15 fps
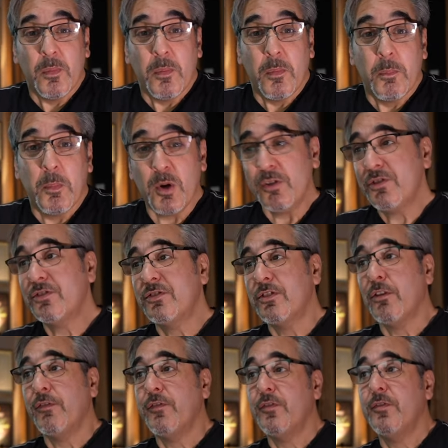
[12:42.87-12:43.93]
most
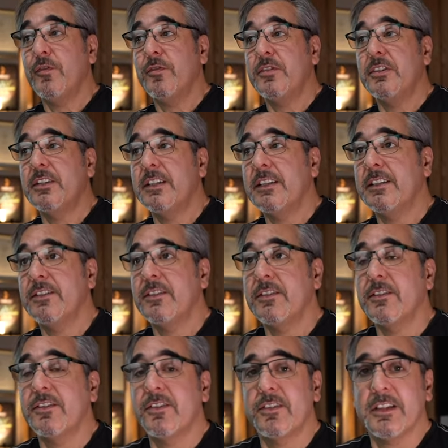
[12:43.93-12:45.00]
of the
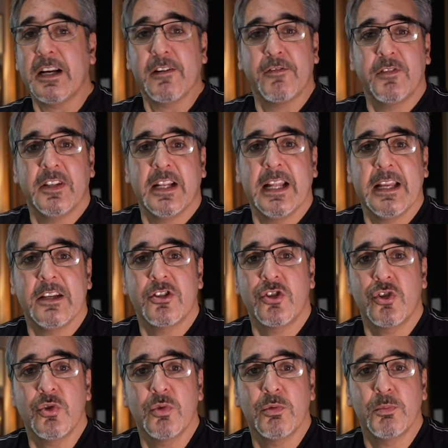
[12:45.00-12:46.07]
stuff that I
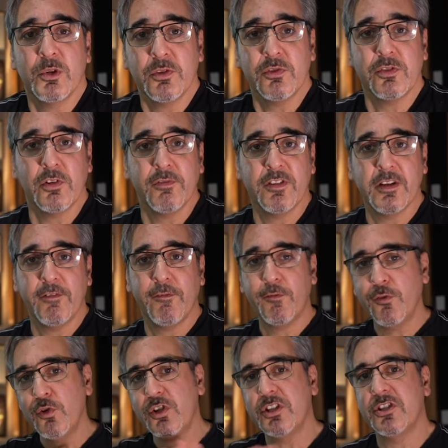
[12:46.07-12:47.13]
shoot, most of the
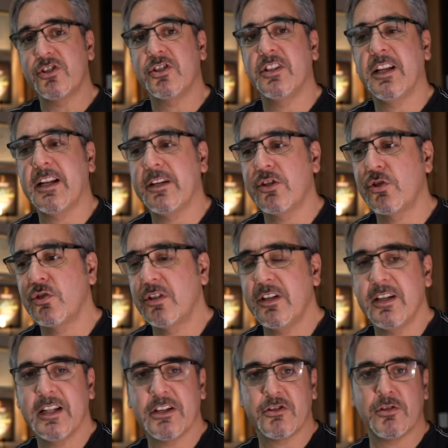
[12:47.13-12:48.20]
footage that I shoot
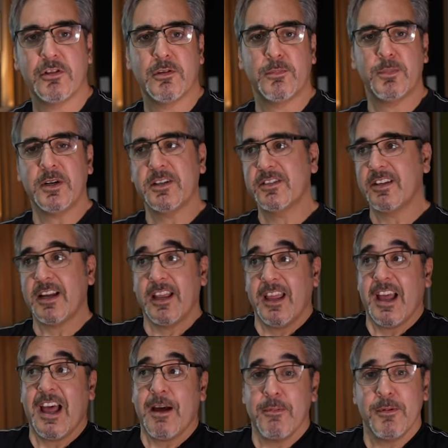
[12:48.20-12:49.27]
in national parks, I
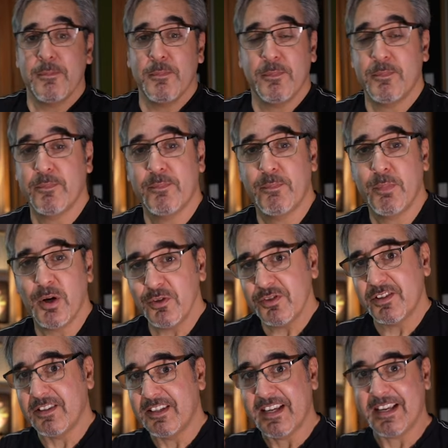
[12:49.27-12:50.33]
haven't
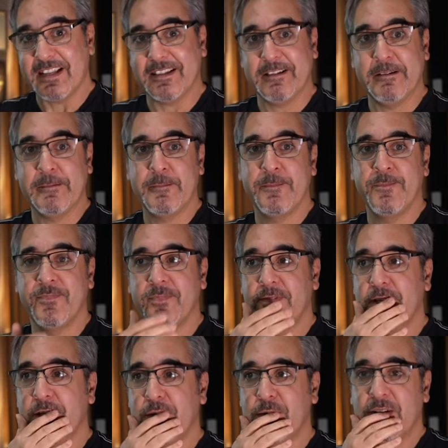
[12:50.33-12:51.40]
posted yet.
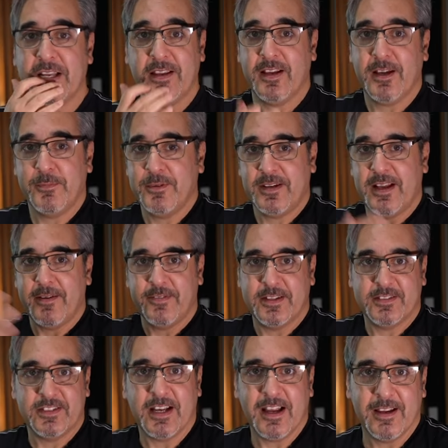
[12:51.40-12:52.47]
You know, I haven't had
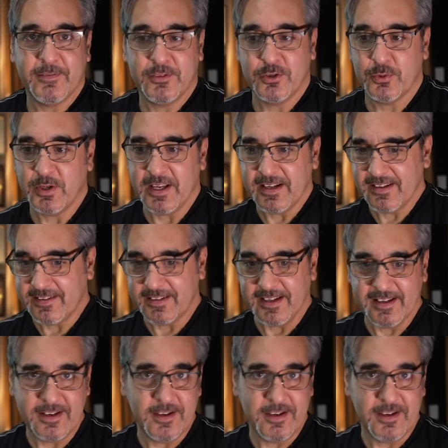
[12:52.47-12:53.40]
the time to edit